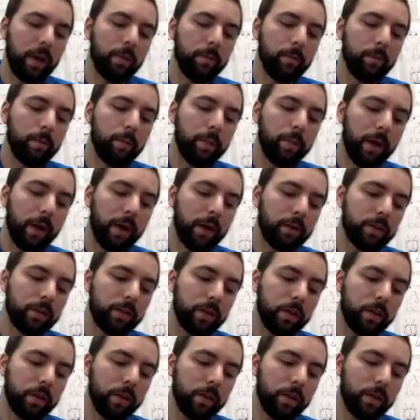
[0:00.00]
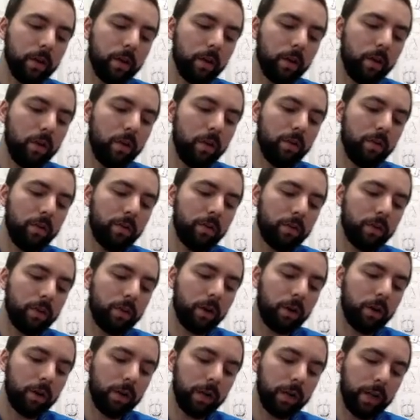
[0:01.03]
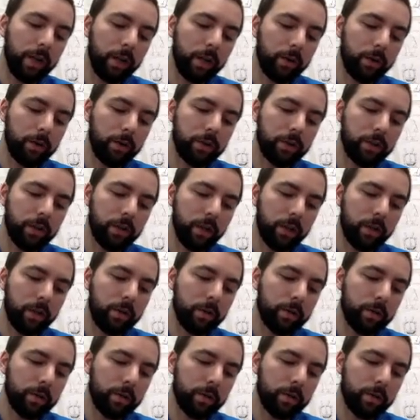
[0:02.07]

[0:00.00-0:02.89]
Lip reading: But the overall energy,